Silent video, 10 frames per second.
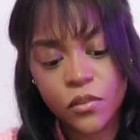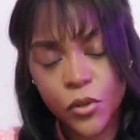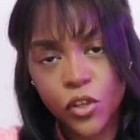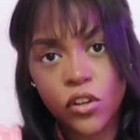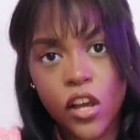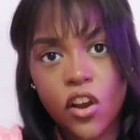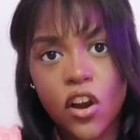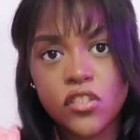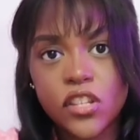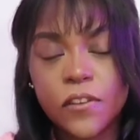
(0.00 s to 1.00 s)
put your like
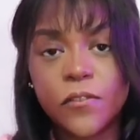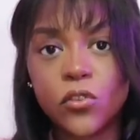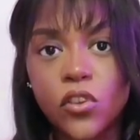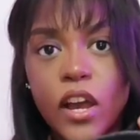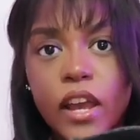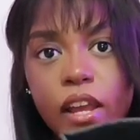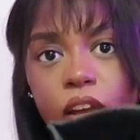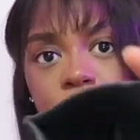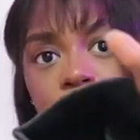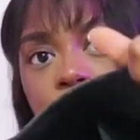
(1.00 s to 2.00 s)
cards in if you're not
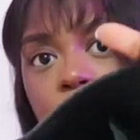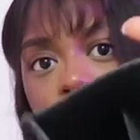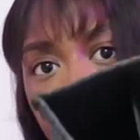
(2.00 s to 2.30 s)
a card